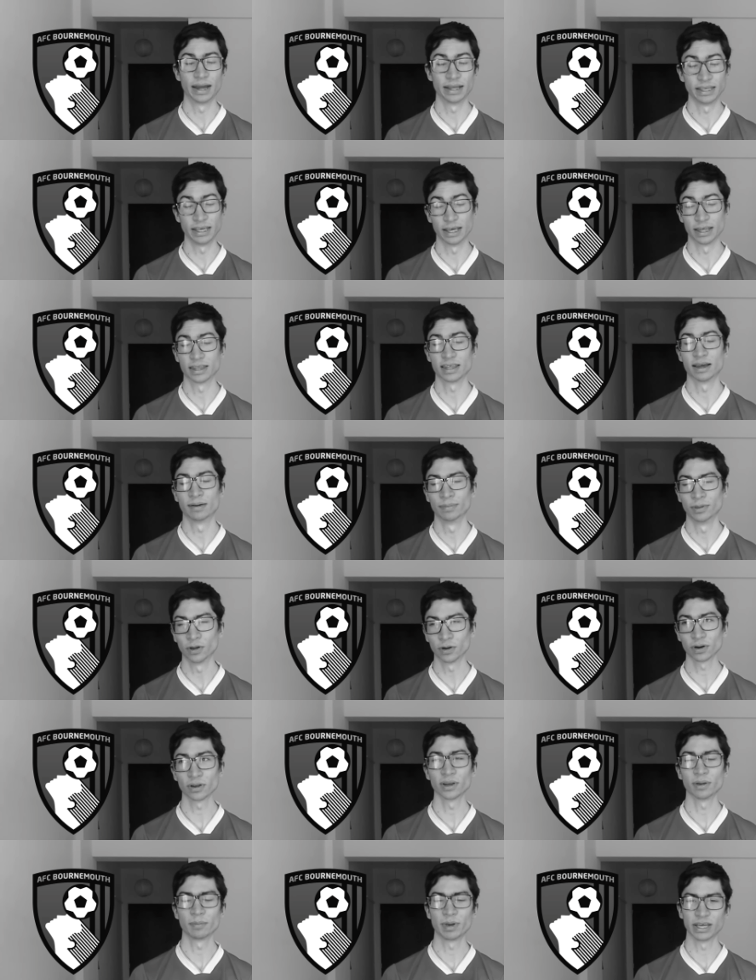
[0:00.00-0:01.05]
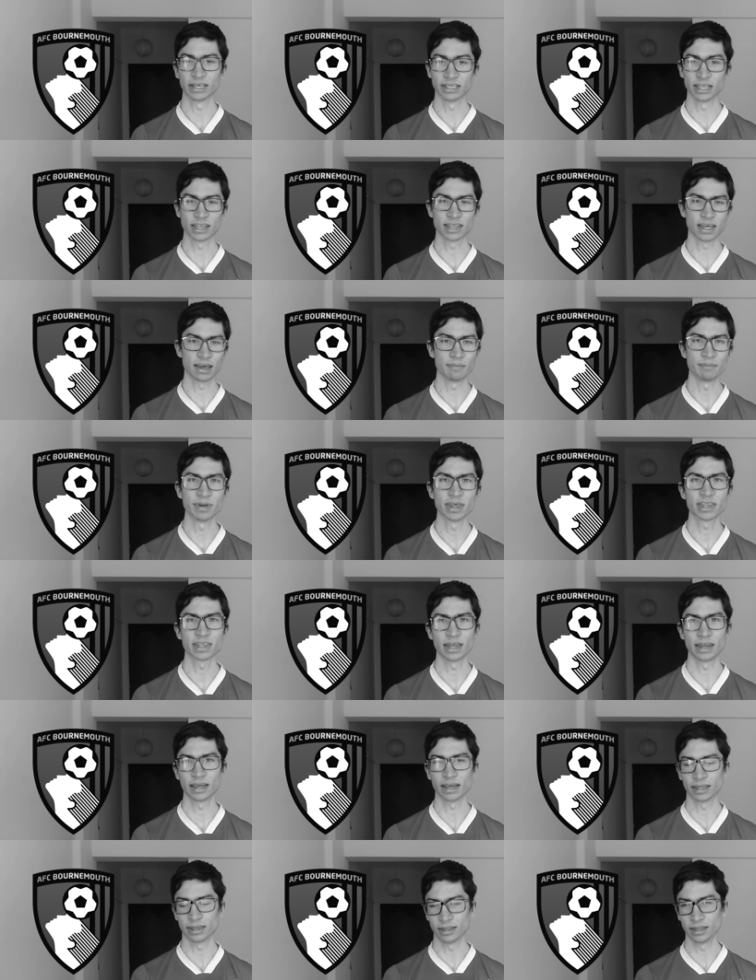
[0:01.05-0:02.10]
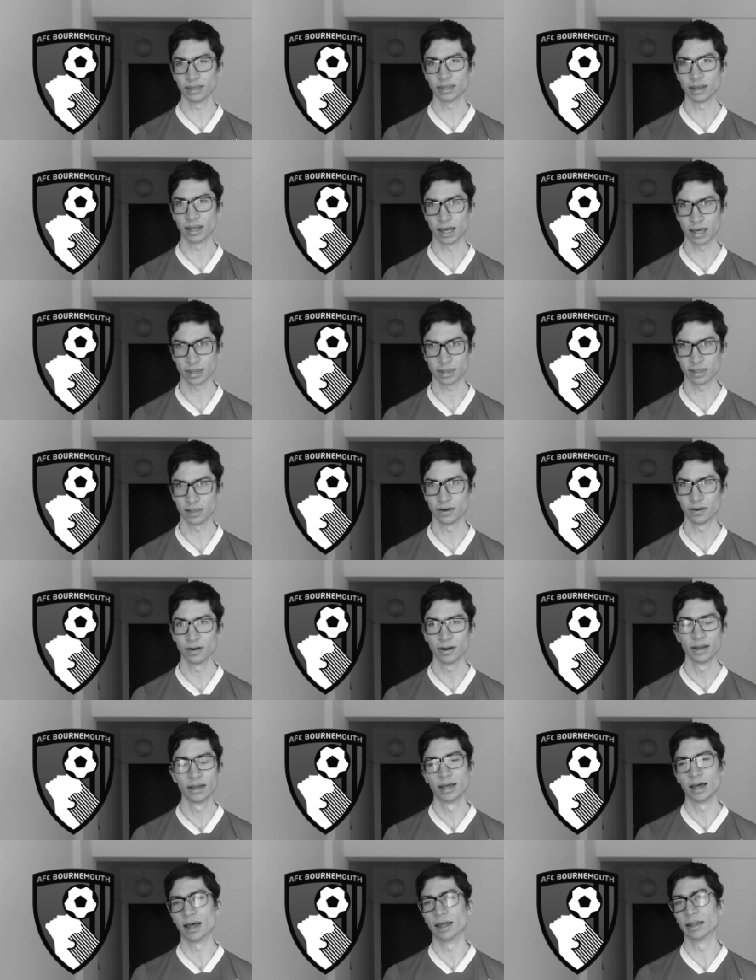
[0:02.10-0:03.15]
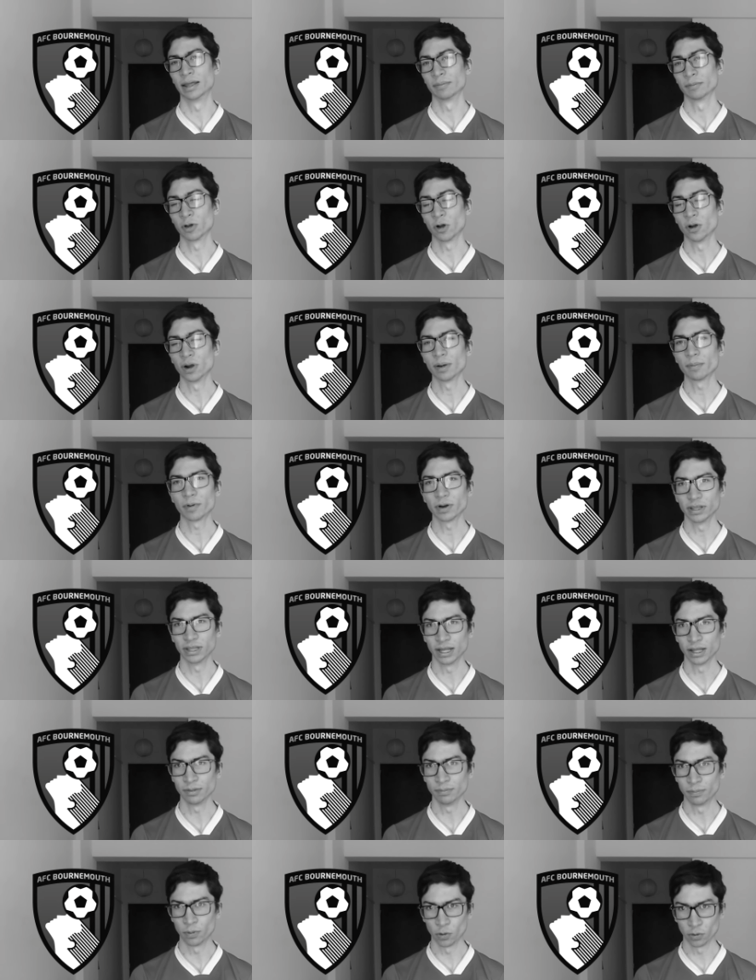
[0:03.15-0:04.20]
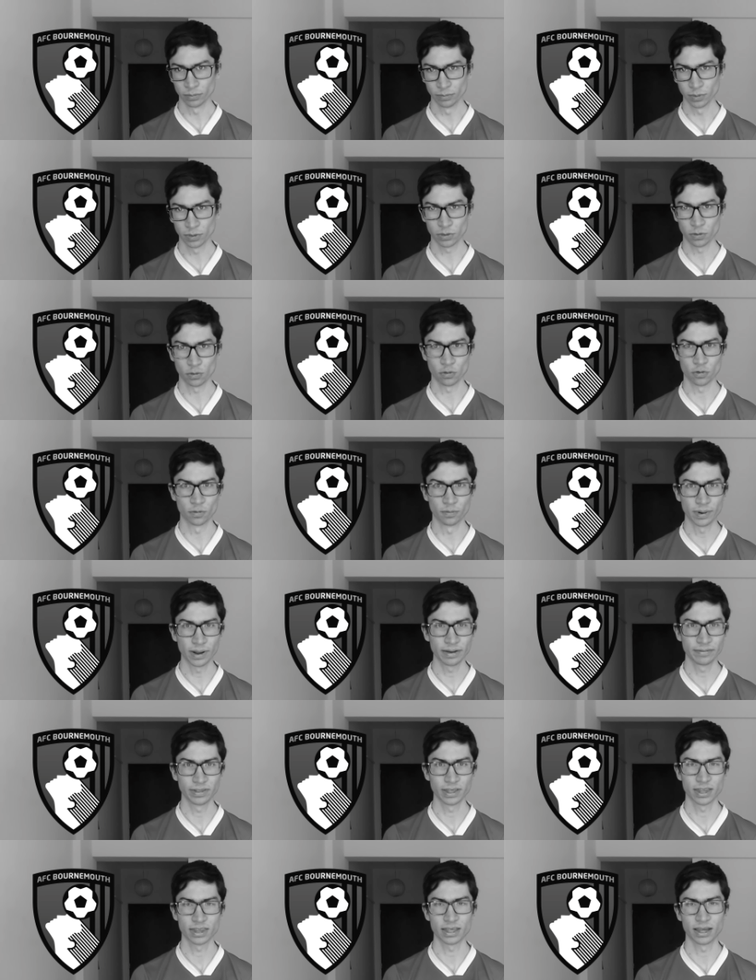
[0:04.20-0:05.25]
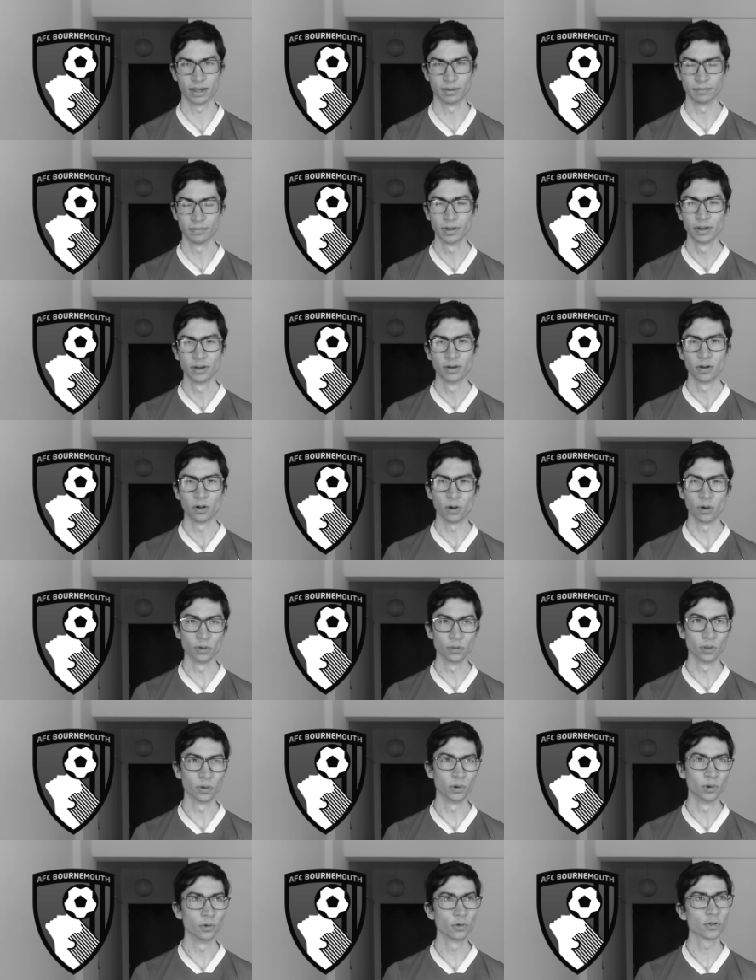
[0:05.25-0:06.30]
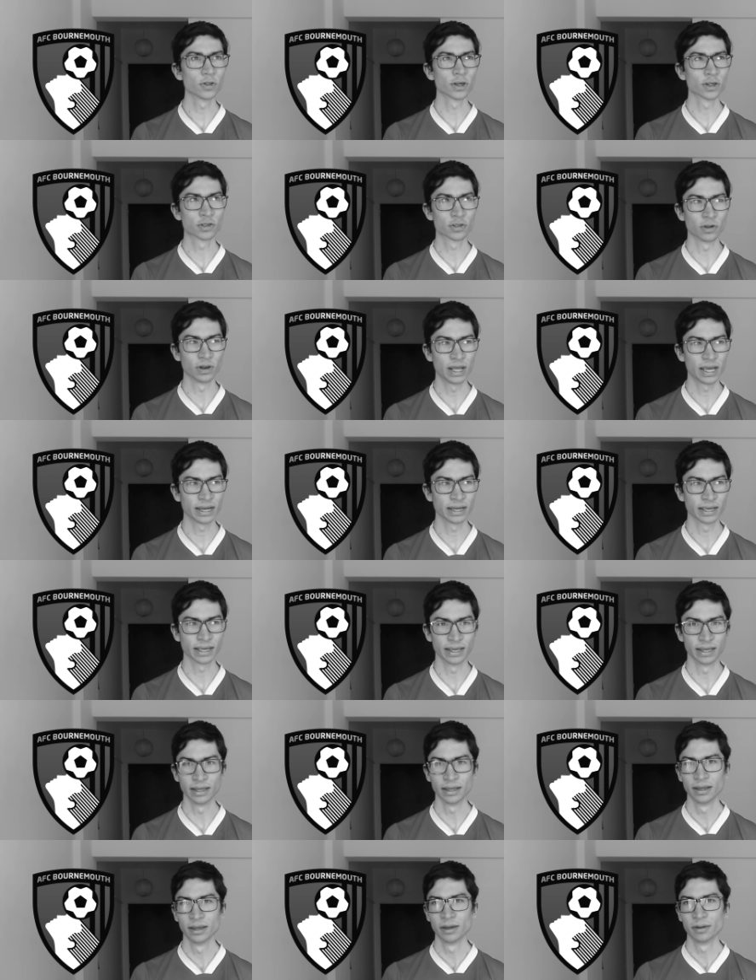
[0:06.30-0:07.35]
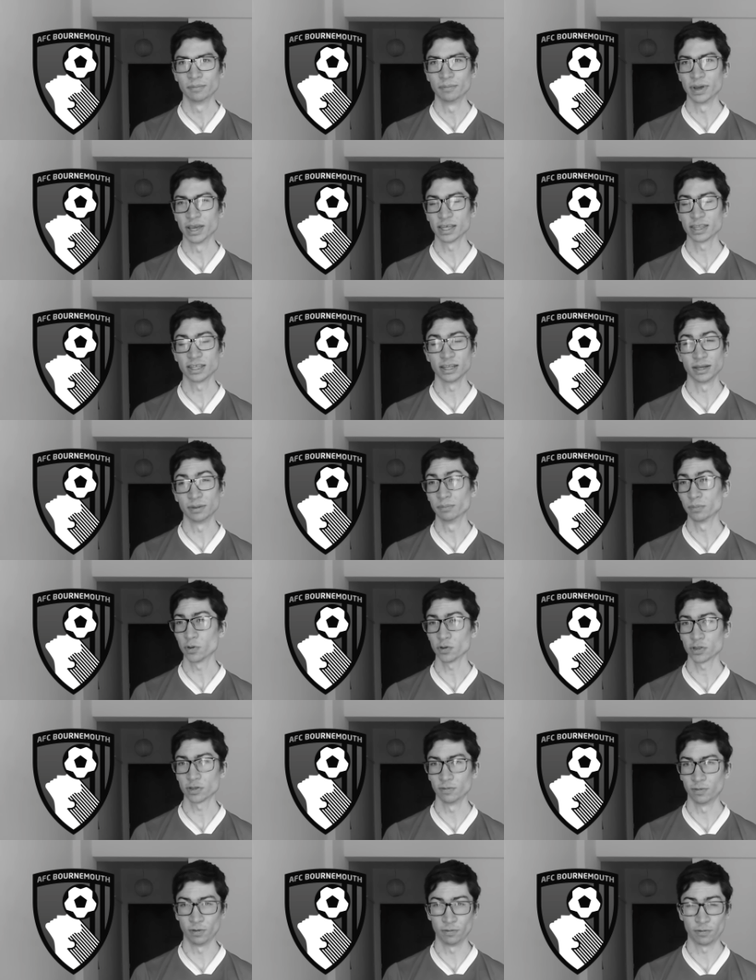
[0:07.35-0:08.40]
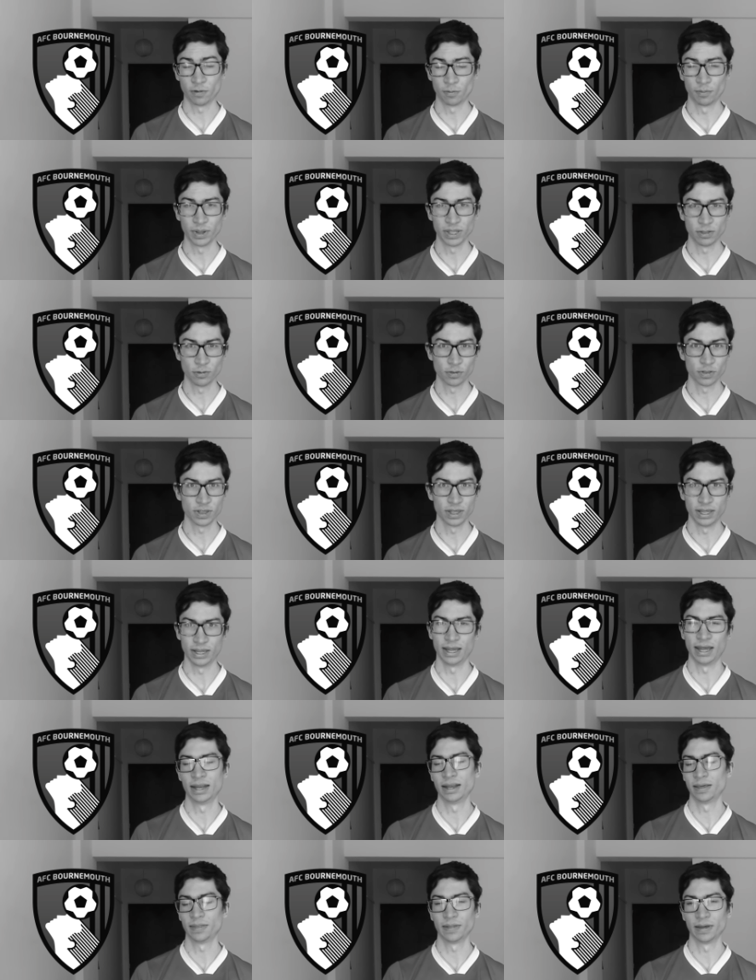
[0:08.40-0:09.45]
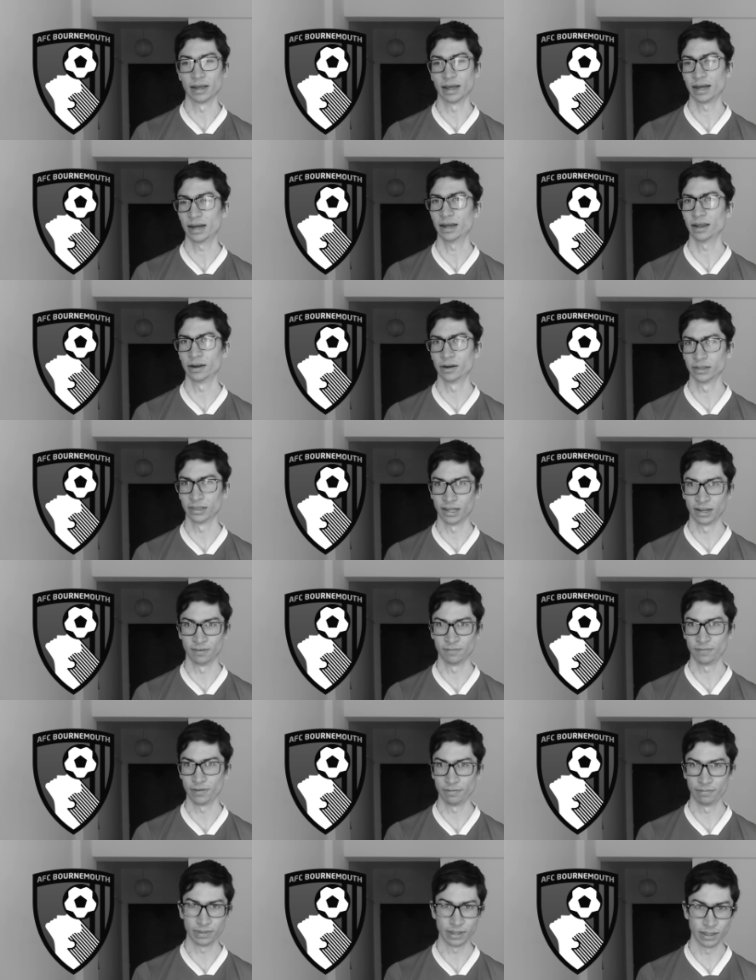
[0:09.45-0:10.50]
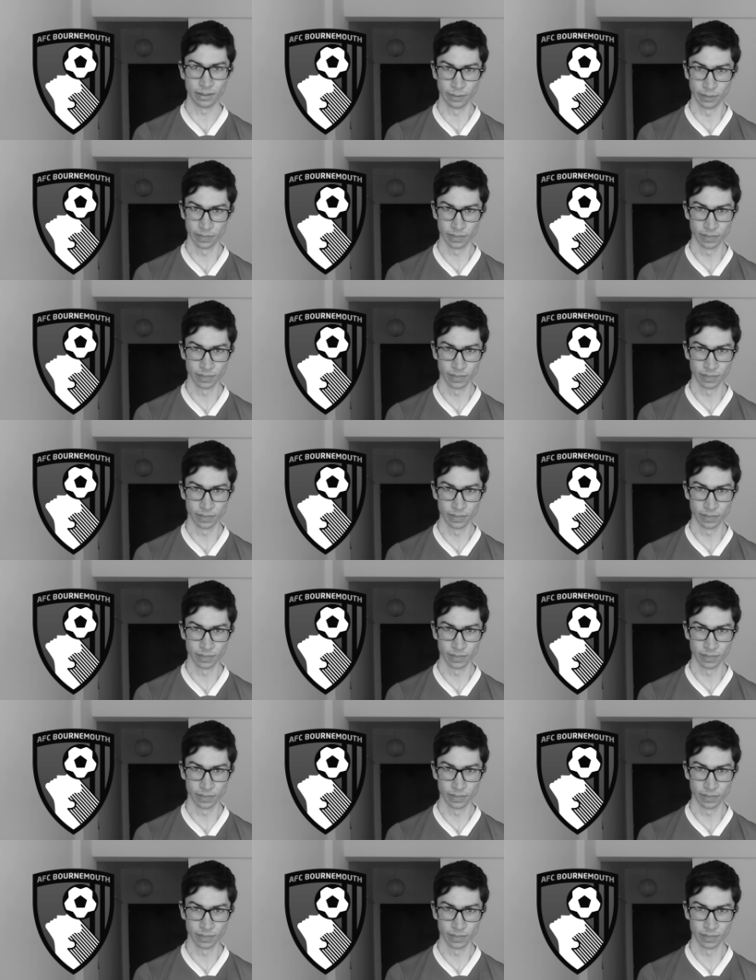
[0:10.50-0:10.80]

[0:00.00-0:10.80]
And yes, I'm not gonna make the same mistake I did last year, and I'm gonna predict Bournemouth to survive this time, although losing Solanke makes it impossible for me to see anything higher than 15th.